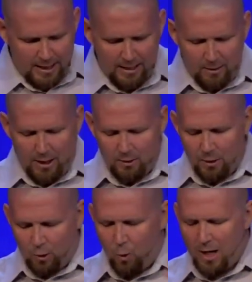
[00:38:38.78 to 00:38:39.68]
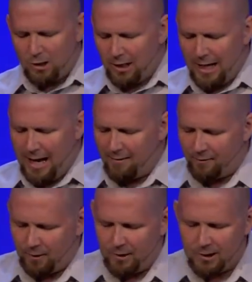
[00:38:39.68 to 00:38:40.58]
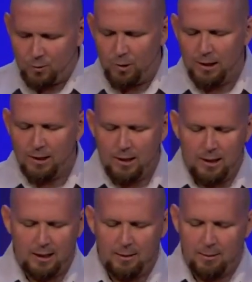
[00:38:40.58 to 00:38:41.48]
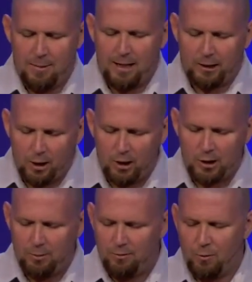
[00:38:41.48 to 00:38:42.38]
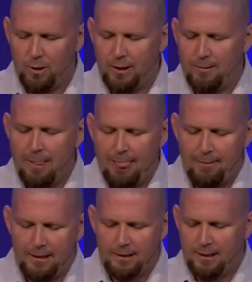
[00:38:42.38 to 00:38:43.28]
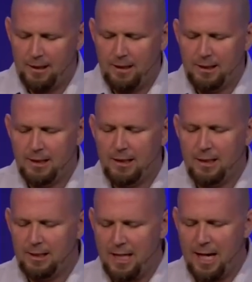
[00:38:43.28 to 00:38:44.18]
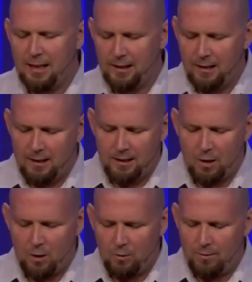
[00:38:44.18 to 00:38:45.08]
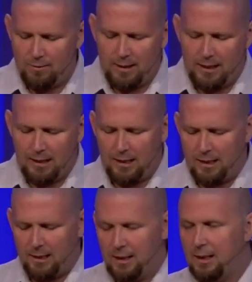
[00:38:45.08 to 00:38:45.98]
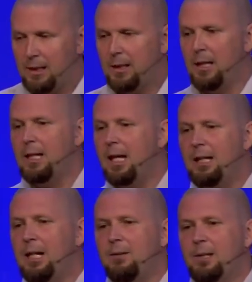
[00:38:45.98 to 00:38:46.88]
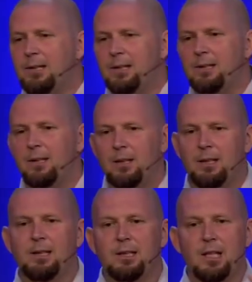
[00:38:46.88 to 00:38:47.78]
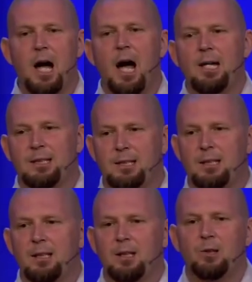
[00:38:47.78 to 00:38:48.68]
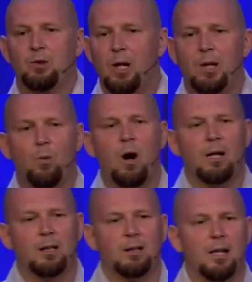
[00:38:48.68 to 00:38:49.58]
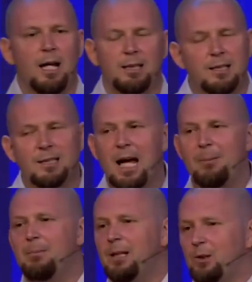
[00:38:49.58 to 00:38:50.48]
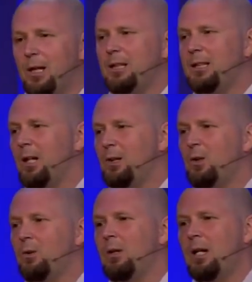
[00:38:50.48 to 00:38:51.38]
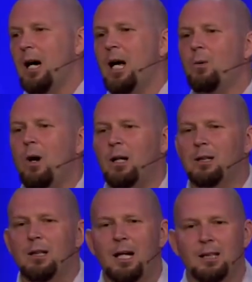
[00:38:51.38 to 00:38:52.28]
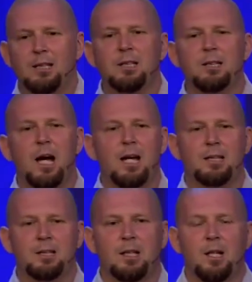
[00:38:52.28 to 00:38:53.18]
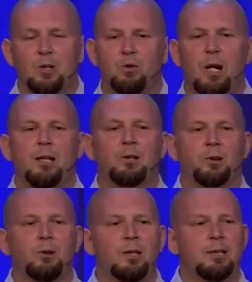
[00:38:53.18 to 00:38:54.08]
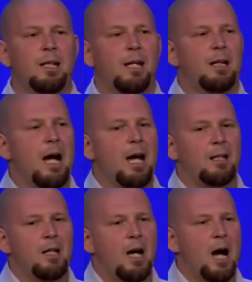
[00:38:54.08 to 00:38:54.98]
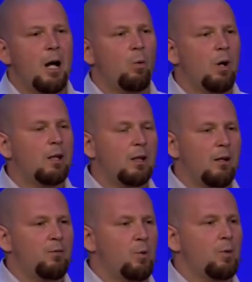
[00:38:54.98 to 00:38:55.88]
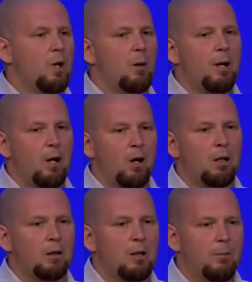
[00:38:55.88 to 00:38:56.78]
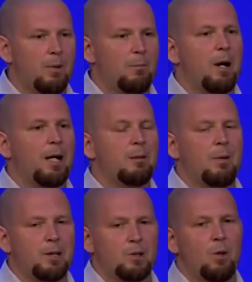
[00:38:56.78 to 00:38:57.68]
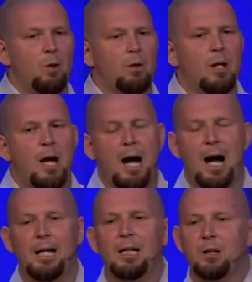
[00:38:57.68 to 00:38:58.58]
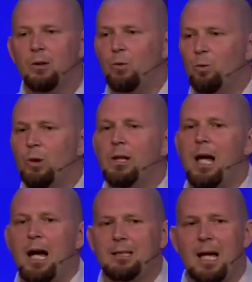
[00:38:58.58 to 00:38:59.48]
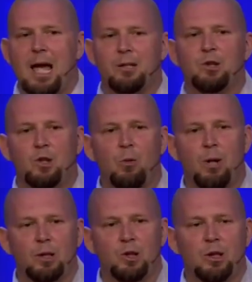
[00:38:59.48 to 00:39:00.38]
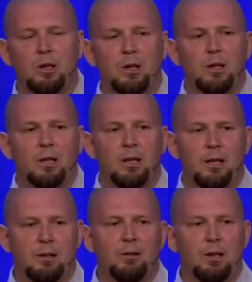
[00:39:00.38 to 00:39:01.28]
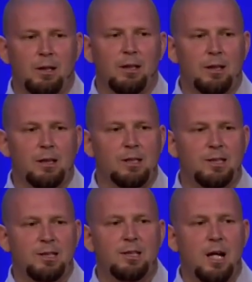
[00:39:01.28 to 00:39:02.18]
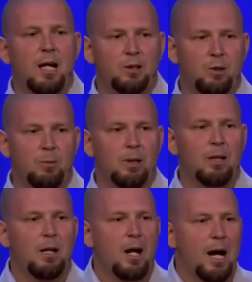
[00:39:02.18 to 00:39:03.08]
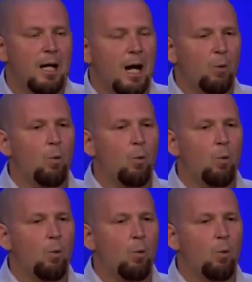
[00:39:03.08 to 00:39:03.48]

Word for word: and, and the question I have for you this week, and, and my encouragement for you, is this is going to take, you know, uh, uh and, and again, this is, this is us trying to walk in the light. This is not me trying to tell you how to walk in the light. This is us trying to truly say, God, I want to love you with all my heart, my mind, and my soul. I didn't even realize I had so much in, in, stuck to me. I, I